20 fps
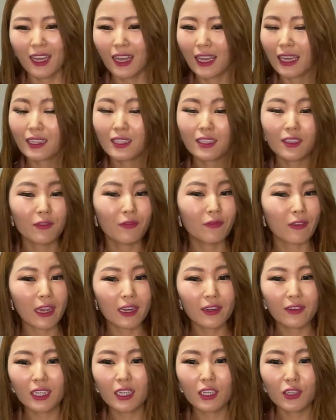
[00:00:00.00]
it's a mm-hmm.
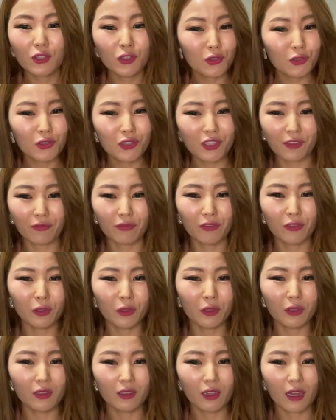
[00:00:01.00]
very
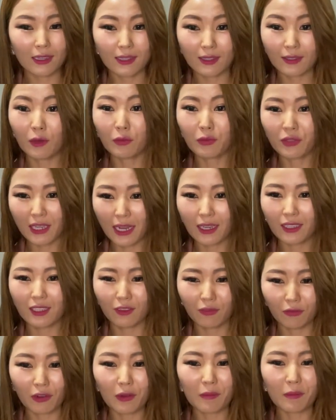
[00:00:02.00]
useful uh, subject
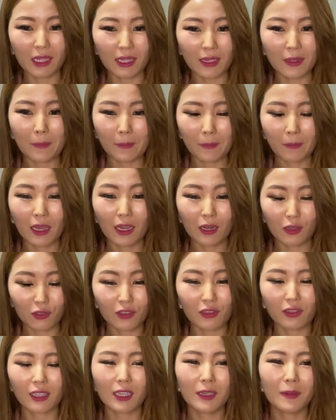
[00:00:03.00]
for me,
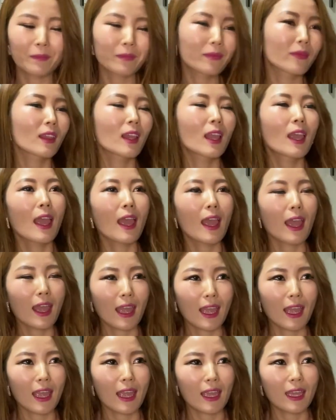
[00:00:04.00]
actually.
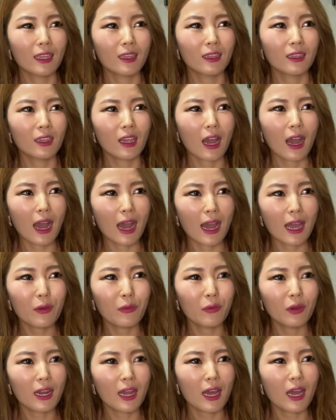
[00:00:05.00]
And I
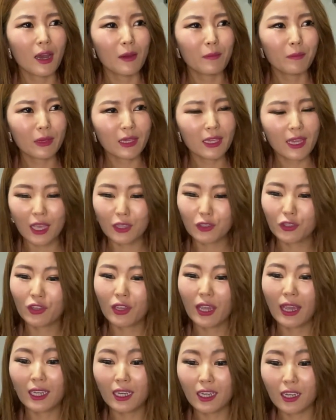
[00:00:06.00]
want to be
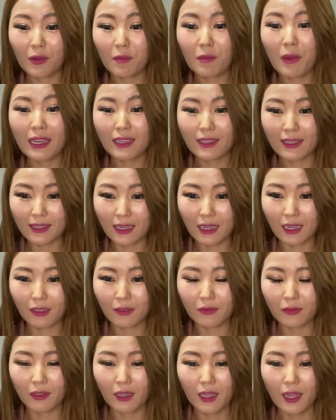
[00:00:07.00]
educated
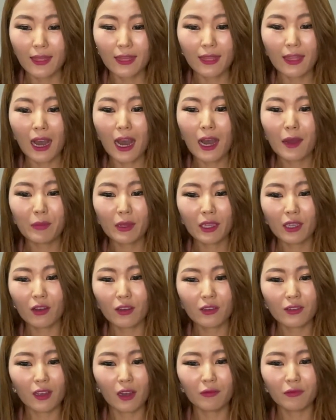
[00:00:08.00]
myself, not
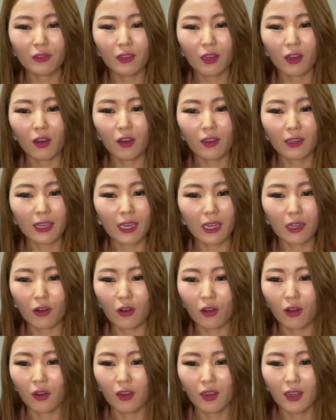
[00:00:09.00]
because of the get
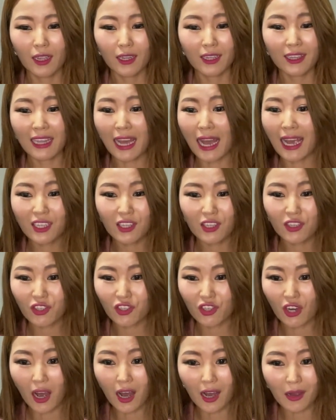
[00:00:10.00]
a nice
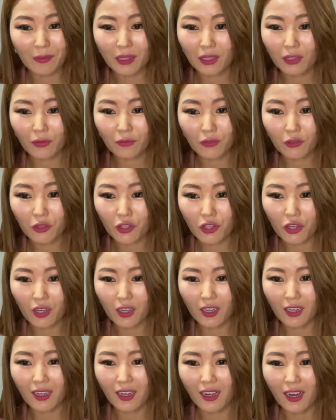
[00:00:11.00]
job in the
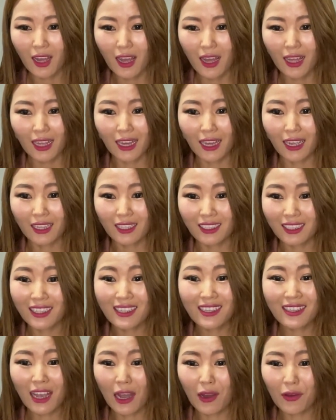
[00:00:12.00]
future. Uh,
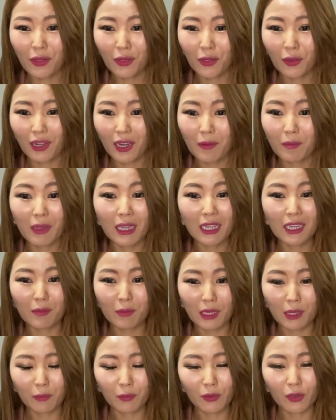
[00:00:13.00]
in South Korea, many
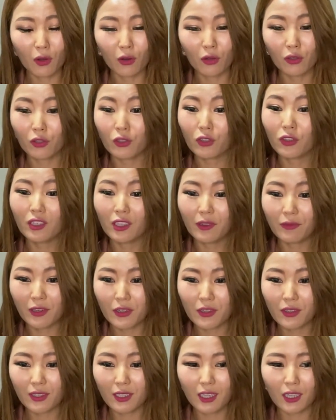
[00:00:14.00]
people go to
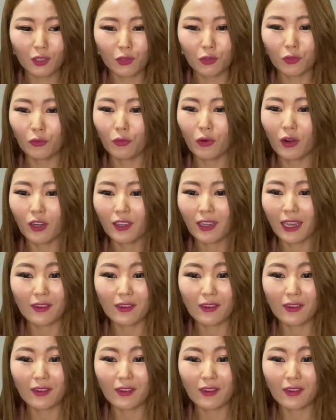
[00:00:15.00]
university to work